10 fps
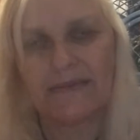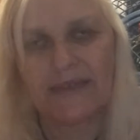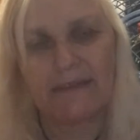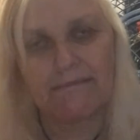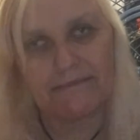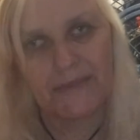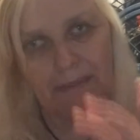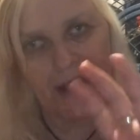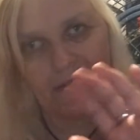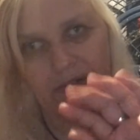the
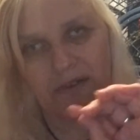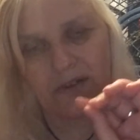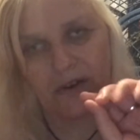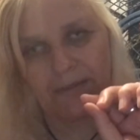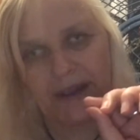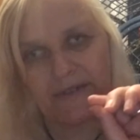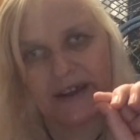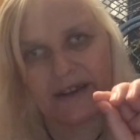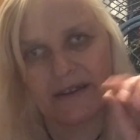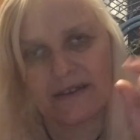bells on my
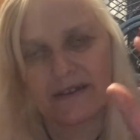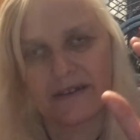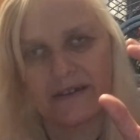rings